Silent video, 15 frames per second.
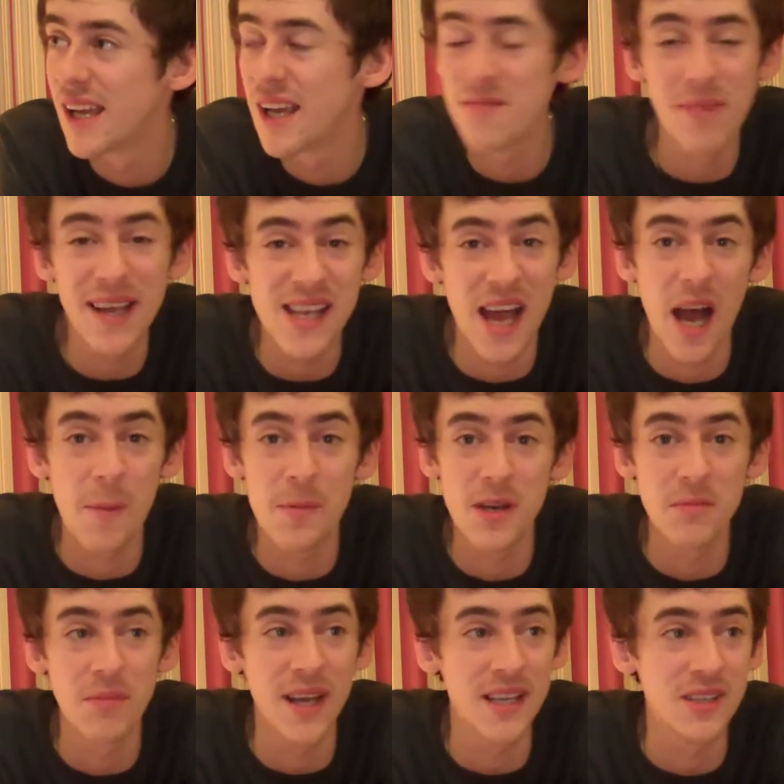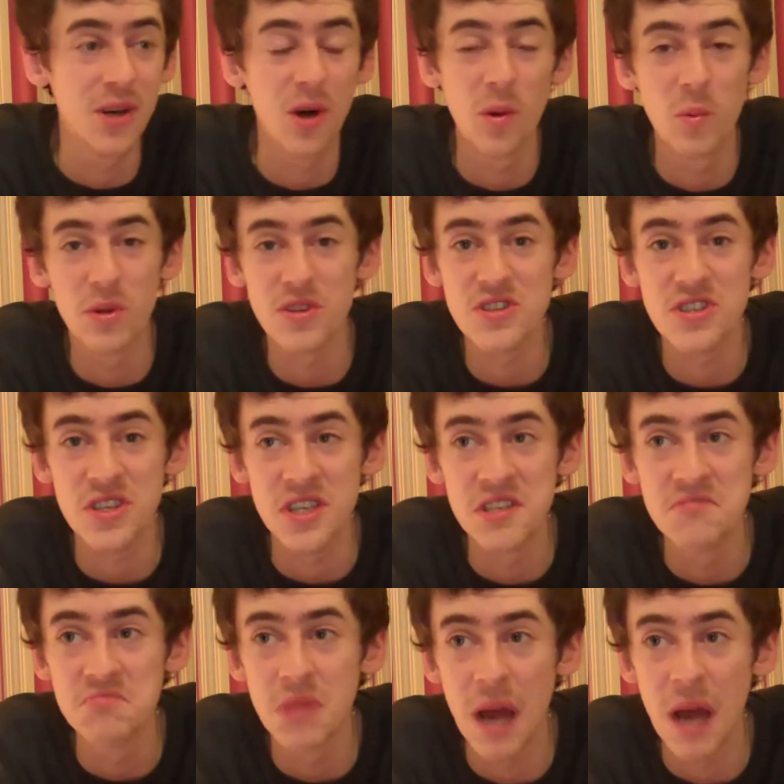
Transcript: It might happen, it might not, we'll see.